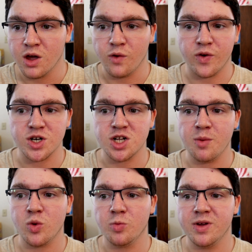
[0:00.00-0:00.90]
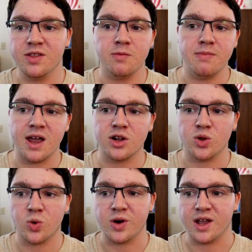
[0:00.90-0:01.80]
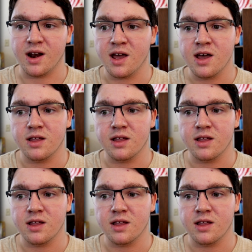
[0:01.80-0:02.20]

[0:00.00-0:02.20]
First up will be The Mandalorian,